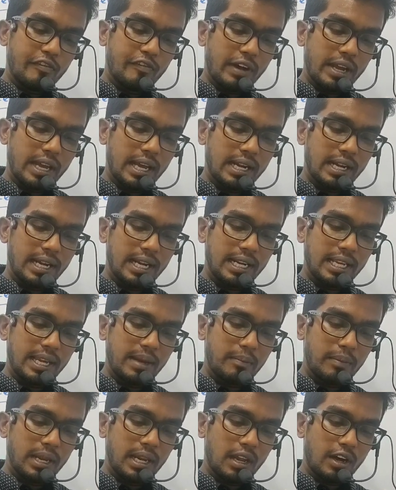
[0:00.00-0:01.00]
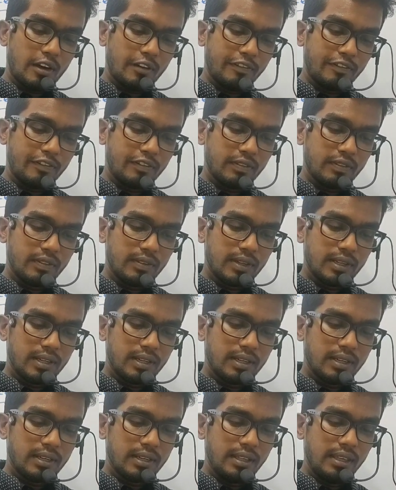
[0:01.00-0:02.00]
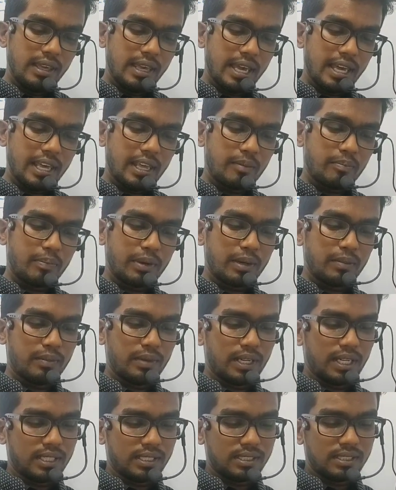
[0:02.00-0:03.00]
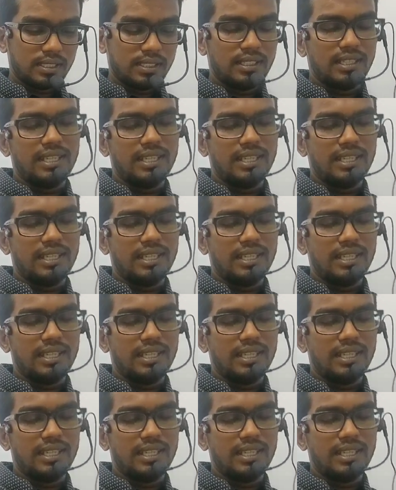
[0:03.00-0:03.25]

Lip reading: 500 ml of air per minute.